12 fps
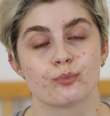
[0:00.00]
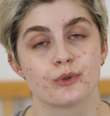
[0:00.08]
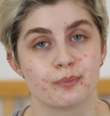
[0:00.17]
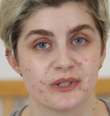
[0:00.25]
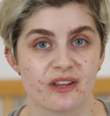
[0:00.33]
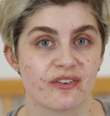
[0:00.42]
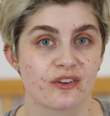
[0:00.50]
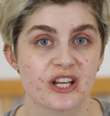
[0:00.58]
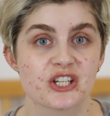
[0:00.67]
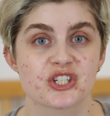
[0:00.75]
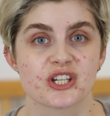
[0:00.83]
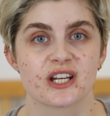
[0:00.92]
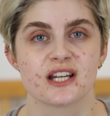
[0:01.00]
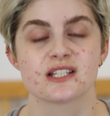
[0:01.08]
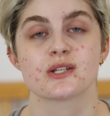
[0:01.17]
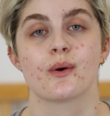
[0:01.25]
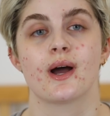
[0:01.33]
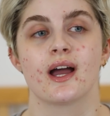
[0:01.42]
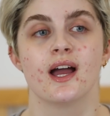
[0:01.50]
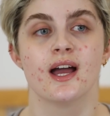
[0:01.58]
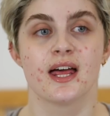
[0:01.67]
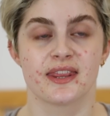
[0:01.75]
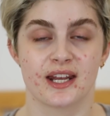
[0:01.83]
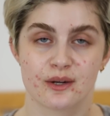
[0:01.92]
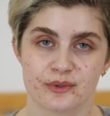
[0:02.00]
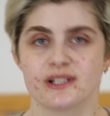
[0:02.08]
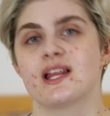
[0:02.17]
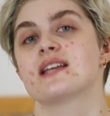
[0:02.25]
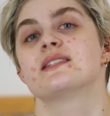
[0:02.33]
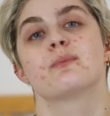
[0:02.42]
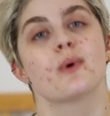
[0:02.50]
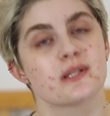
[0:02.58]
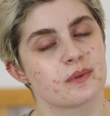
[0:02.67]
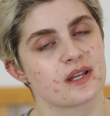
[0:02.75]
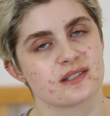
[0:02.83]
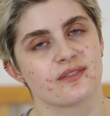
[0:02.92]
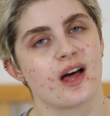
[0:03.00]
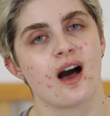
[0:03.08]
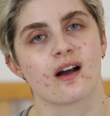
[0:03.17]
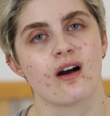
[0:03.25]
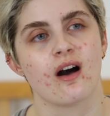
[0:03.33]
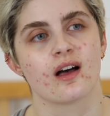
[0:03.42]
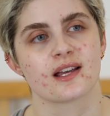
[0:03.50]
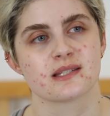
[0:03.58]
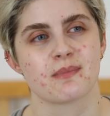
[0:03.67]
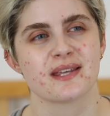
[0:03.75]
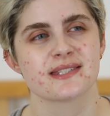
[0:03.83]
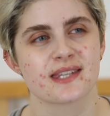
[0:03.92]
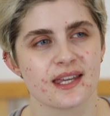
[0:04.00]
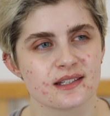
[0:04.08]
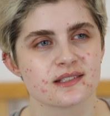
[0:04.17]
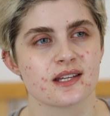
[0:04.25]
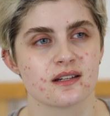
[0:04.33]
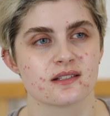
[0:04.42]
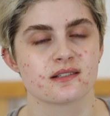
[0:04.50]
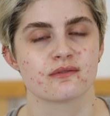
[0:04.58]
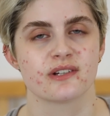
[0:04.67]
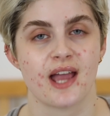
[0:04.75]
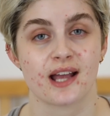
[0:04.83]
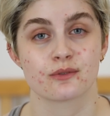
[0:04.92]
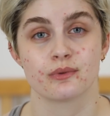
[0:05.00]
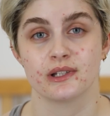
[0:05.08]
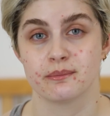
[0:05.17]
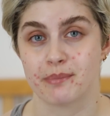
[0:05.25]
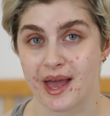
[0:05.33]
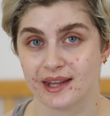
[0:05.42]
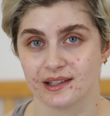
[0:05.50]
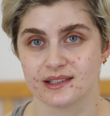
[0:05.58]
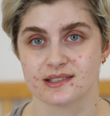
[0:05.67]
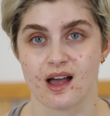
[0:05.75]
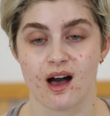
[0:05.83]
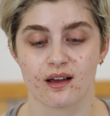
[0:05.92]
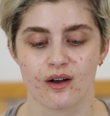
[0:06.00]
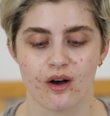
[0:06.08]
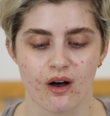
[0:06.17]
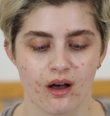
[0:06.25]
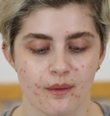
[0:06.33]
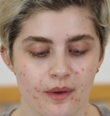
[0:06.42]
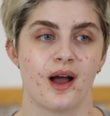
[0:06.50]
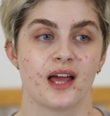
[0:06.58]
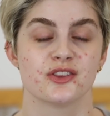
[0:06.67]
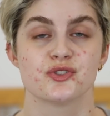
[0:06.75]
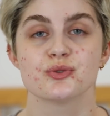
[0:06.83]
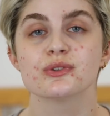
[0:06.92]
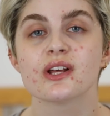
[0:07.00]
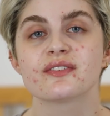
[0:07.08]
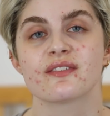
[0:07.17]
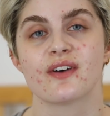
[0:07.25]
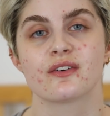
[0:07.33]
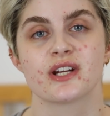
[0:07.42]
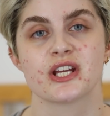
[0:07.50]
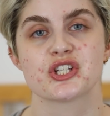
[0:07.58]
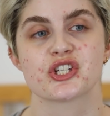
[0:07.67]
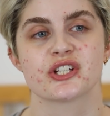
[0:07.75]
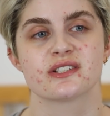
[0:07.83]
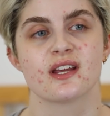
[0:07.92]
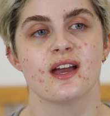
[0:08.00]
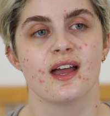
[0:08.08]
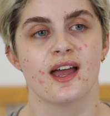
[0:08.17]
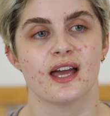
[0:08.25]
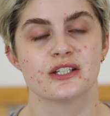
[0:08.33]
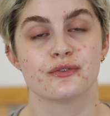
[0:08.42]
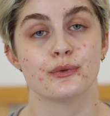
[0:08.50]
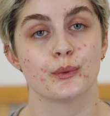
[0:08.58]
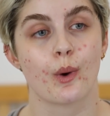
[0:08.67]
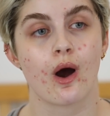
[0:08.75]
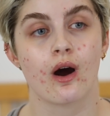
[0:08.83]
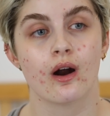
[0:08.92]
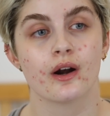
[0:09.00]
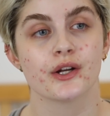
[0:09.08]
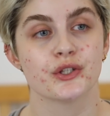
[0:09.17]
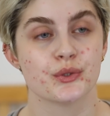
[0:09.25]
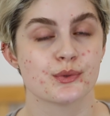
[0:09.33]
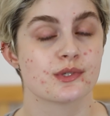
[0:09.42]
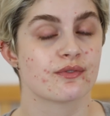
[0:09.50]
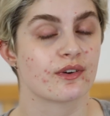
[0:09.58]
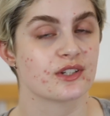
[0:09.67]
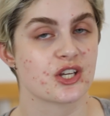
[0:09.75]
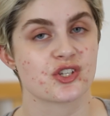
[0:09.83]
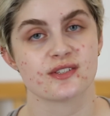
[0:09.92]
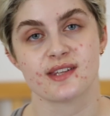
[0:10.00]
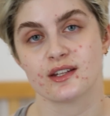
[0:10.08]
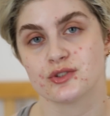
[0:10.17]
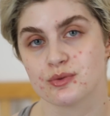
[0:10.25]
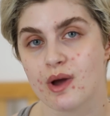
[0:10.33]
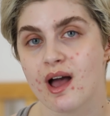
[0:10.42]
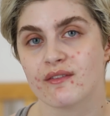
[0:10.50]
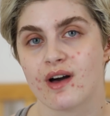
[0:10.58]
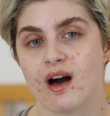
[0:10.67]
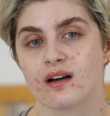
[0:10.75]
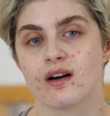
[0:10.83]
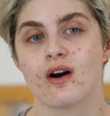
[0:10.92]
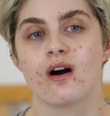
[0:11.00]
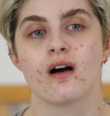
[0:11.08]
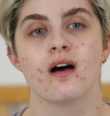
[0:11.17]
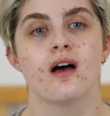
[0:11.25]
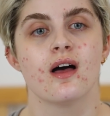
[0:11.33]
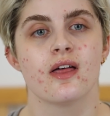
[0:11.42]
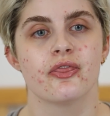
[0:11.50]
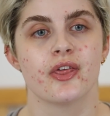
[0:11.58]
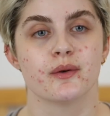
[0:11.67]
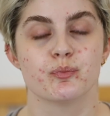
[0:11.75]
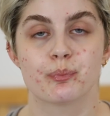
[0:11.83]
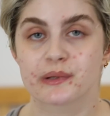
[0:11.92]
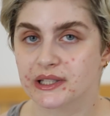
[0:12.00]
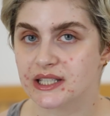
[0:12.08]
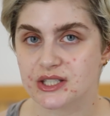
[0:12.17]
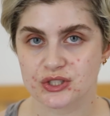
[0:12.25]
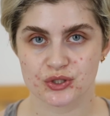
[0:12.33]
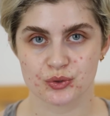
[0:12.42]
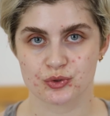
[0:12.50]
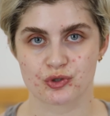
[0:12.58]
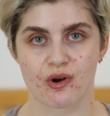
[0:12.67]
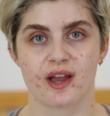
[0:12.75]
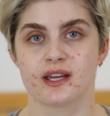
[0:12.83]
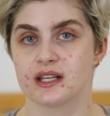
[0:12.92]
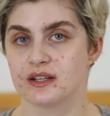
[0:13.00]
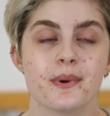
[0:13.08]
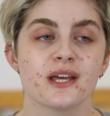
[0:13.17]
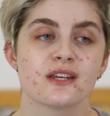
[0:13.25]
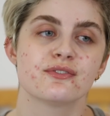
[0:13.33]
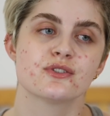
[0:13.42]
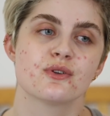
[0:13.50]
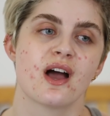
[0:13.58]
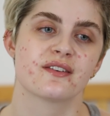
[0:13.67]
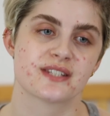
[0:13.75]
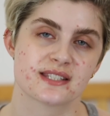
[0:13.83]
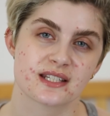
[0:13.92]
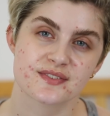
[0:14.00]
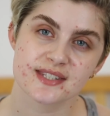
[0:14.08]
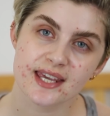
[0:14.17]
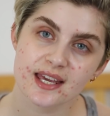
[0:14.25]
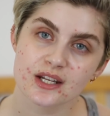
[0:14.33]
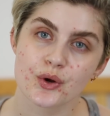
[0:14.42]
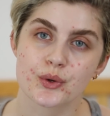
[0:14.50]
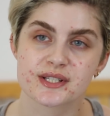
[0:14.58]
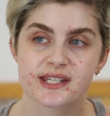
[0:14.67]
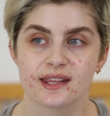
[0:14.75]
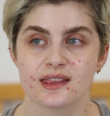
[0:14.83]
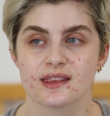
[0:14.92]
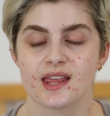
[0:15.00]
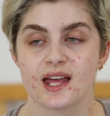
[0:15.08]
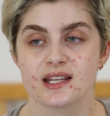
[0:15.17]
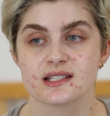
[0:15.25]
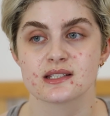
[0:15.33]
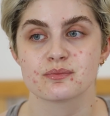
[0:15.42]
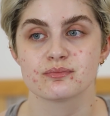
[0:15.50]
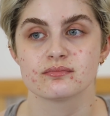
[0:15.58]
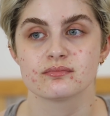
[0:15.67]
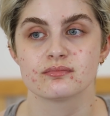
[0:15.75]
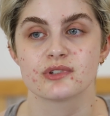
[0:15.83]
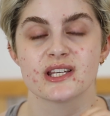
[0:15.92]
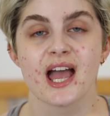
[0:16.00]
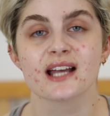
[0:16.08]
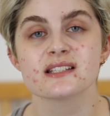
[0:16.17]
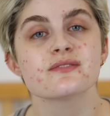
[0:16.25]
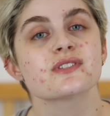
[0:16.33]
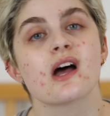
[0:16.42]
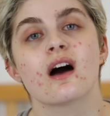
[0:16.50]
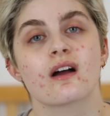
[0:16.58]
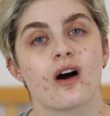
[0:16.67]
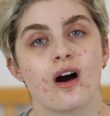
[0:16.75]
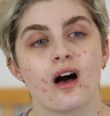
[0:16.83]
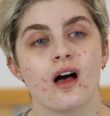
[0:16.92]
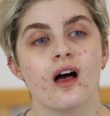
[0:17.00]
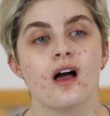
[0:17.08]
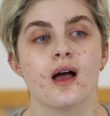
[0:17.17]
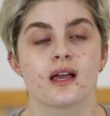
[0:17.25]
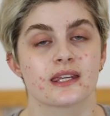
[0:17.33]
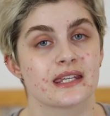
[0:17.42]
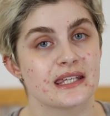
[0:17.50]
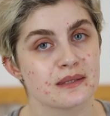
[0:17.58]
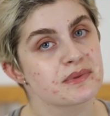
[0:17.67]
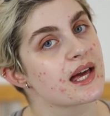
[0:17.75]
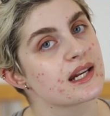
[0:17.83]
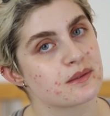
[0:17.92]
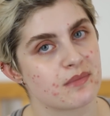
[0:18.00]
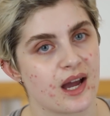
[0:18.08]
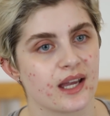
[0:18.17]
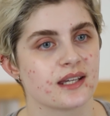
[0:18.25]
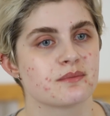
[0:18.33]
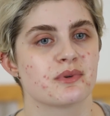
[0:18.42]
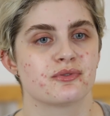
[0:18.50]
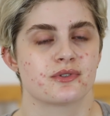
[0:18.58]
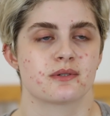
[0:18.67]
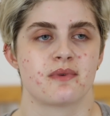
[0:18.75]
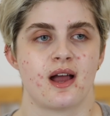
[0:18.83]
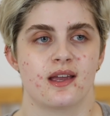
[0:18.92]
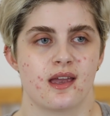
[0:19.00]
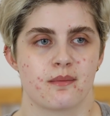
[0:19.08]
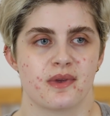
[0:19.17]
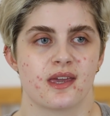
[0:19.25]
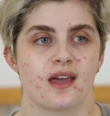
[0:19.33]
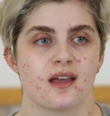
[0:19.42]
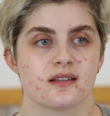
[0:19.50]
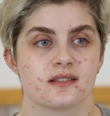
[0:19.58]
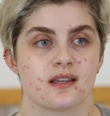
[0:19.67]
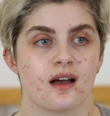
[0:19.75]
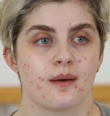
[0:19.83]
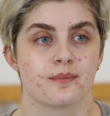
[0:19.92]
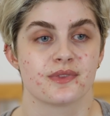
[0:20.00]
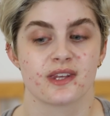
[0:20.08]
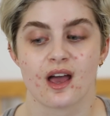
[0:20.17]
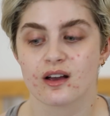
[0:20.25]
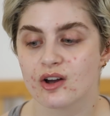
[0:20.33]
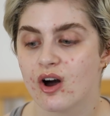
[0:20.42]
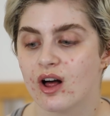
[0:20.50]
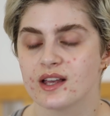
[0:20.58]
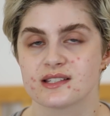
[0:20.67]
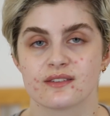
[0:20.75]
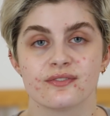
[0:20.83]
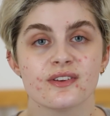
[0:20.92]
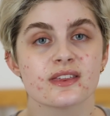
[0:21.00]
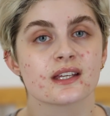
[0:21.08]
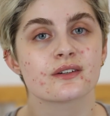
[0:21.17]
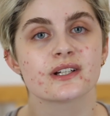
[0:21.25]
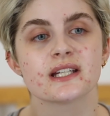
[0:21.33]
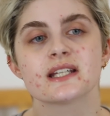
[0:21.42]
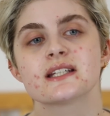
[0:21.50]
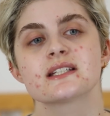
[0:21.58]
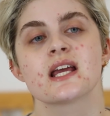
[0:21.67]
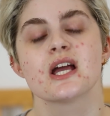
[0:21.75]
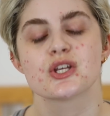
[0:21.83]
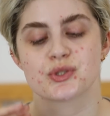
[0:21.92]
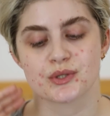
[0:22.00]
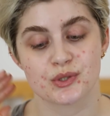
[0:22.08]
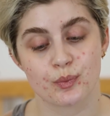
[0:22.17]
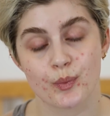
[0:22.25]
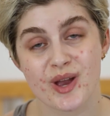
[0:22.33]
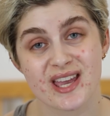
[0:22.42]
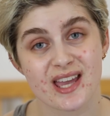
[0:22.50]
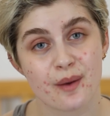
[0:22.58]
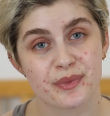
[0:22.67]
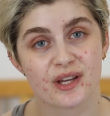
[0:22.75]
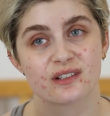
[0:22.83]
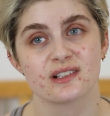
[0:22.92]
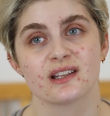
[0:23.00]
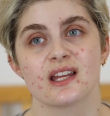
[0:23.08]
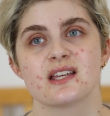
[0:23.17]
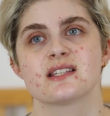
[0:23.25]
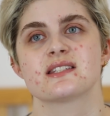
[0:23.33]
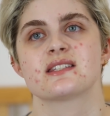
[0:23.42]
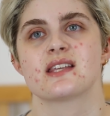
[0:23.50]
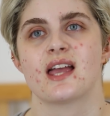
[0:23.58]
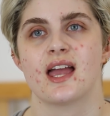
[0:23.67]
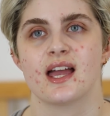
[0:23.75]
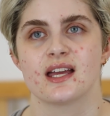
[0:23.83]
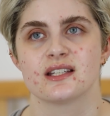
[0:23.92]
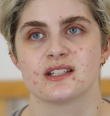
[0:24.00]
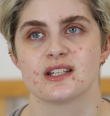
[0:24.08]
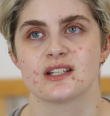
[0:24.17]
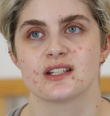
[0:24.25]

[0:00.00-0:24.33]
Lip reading: would be the foundation, and so then I realized it was because of the alcohol, because my skin tends to react really badly to alcohol. I do love the foundation, and if you are used to foundations that do have alcohol, then please do try it. But if you do have sensitive skin or skin that is reactive to alcohol, keep that in mind before buying, because the alcohol is the 5th ingredient, so it's way up there in the list, and